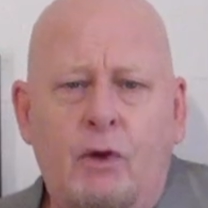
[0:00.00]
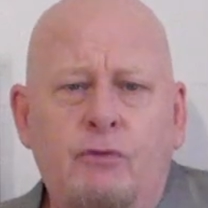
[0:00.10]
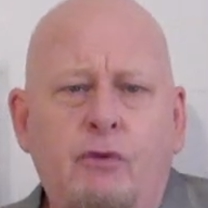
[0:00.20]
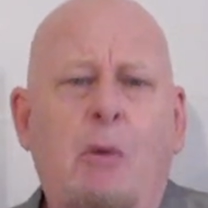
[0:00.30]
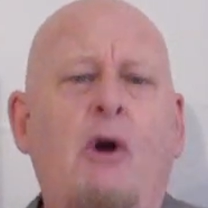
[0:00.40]

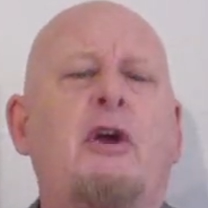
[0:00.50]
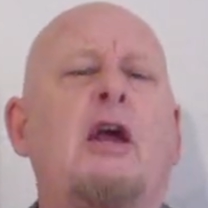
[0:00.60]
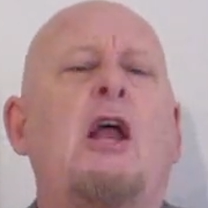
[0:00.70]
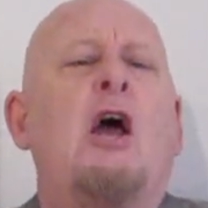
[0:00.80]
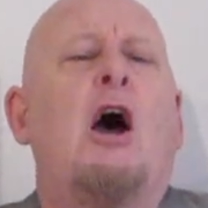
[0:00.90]
to
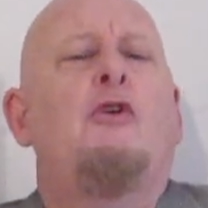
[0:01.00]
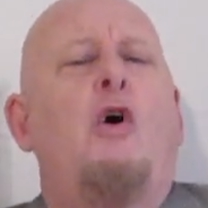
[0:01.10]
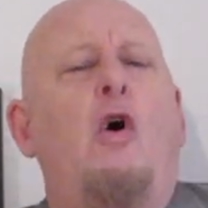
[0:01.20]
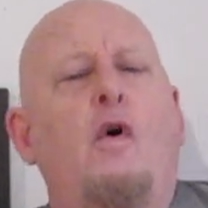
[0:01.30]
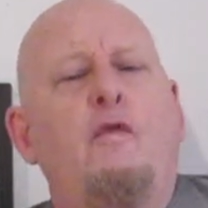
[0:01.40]
market an
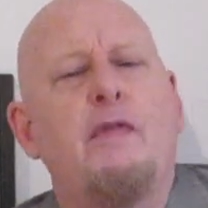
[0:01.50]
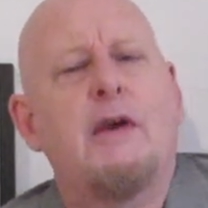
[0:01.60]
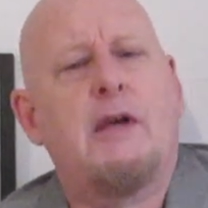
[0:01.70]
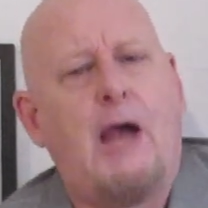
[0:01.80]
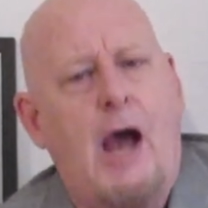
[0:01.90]

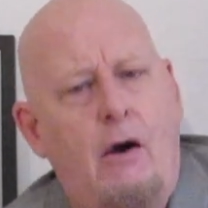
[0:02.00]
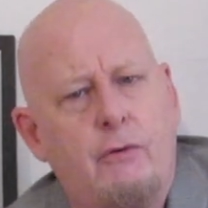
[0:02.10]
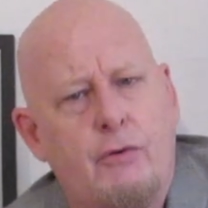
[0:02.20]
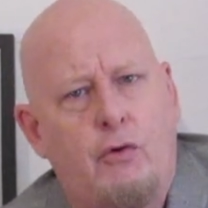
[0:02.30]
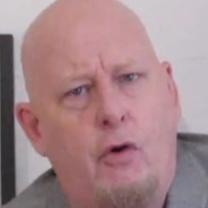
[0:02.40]

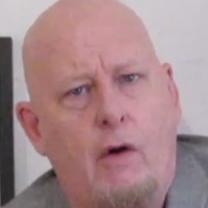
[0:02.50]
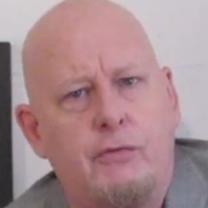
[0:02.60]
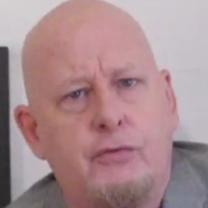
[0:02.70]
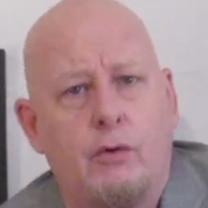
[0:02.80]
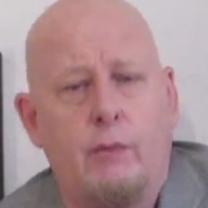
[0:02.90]
over-the-counter cough
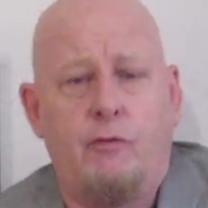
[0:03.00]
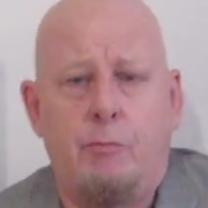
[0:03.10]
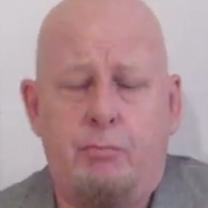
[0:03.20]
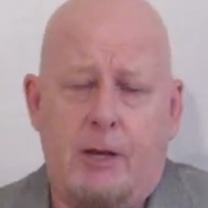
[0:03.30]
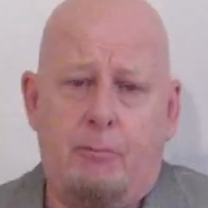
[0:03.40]
syrup for
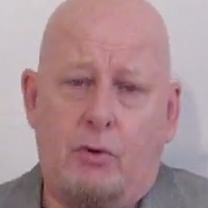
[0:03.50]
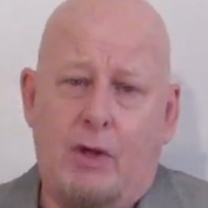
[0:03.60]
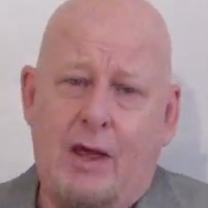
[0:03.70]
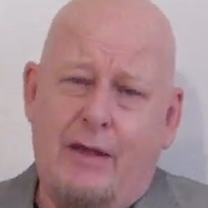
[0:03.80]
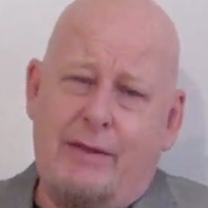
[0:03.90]
people